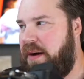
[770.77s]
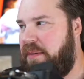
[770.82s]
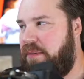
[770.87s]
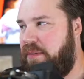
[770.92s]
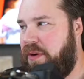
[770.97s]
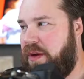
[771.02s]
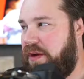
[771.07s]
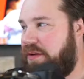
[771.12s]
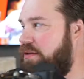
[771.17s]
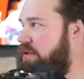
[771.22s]

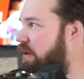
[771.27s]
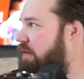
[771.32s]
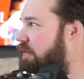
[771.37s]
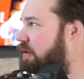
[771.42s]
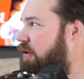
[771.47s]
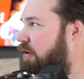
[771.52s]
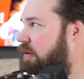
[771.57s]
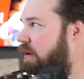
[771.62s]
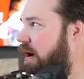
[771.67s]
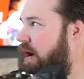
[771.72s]
we also have a
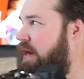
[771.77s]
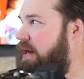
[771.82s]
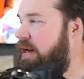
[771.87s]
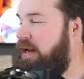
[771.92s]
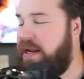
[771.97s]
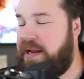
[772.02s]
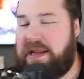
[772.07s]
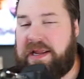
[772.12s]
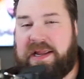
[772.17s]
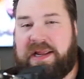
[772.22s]
great
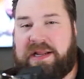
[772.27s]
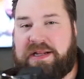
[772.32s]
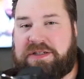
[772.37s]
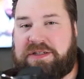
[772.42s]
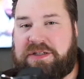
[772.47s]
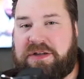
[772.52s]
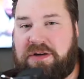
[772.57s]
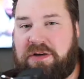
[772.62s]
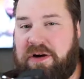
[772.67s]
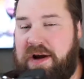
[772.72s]

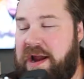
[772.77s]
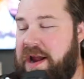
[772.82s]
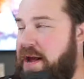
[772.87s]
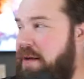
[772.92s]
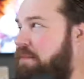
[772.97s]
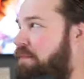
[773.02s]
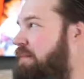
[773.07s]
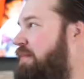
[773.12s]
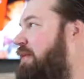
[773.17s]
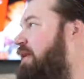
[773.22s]

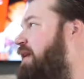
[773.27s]
Instagram.